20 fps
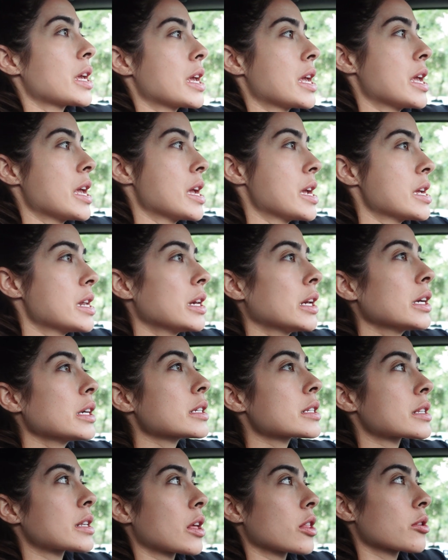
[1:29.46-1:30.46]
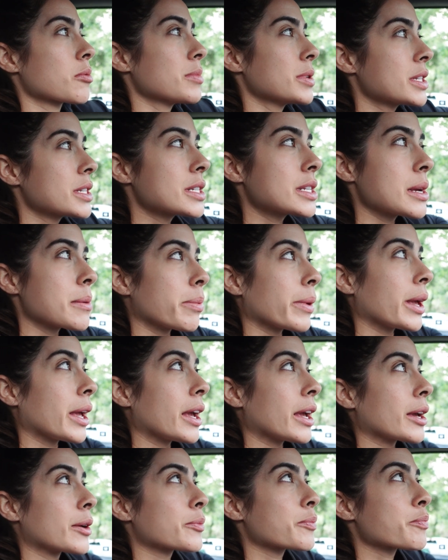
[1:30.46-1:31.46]
in southern
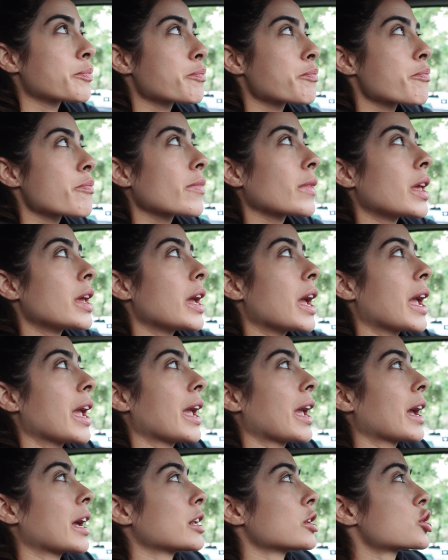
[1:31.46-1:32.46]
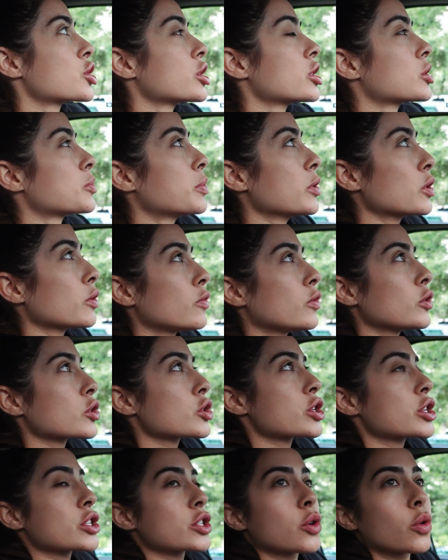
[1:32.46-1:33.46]
Mississippi, and she's beautiful,
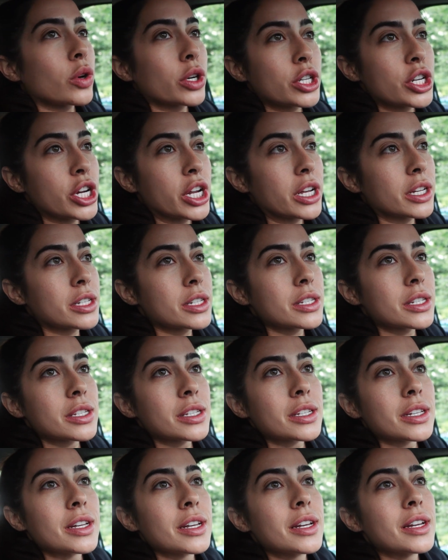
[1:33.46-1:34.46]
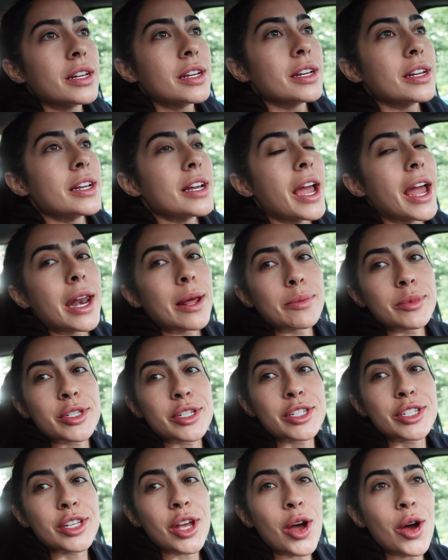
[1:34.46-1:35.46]
she's gorgeous, and I'm
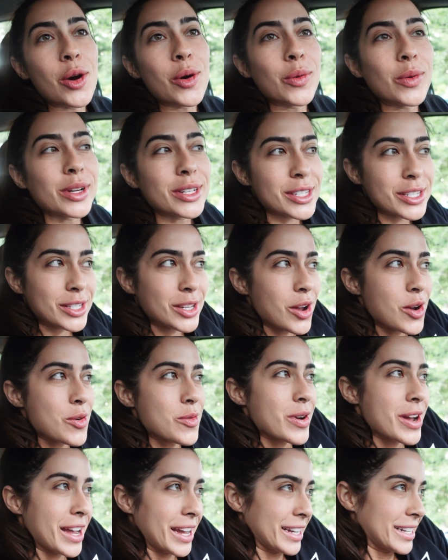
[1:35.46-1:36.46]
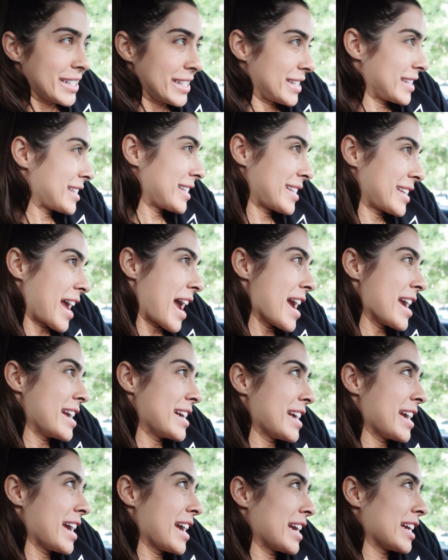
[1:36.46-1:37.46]
so, so
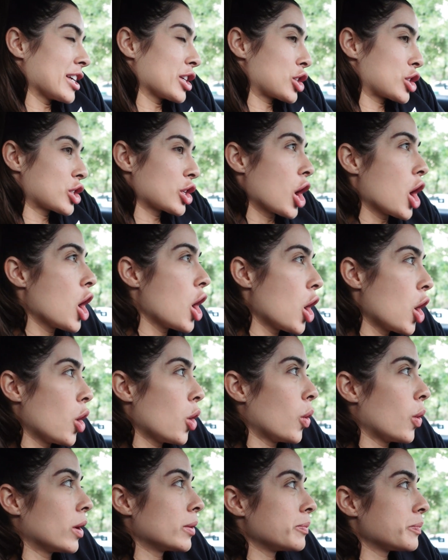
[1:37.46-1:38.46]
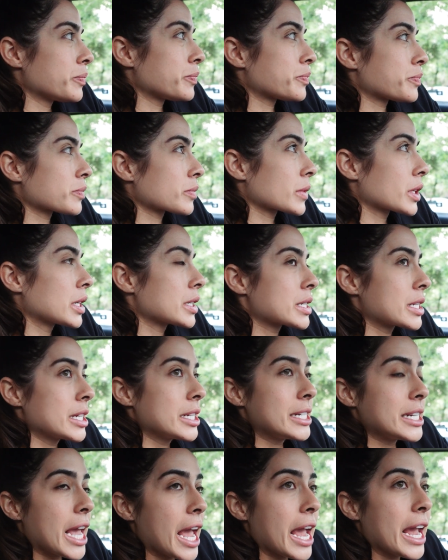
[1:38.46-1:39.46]
excited. So
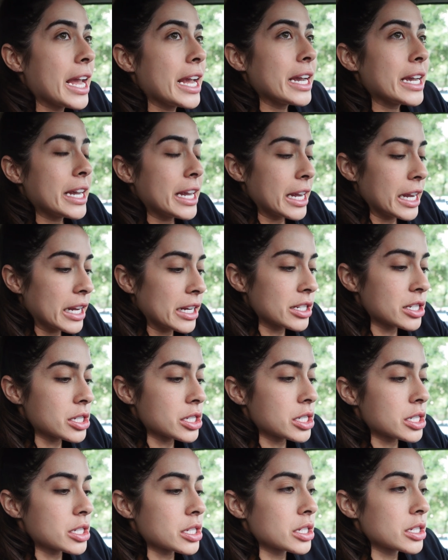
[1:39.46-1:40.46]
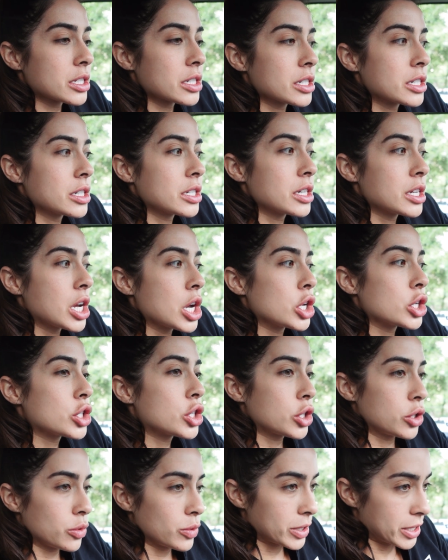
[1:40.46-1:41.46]
today is
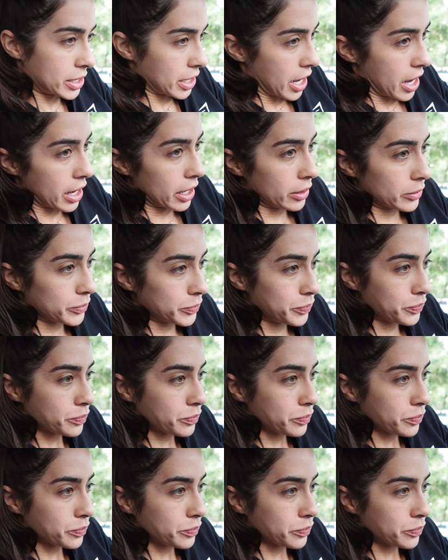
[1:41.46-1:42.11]
Tuesday,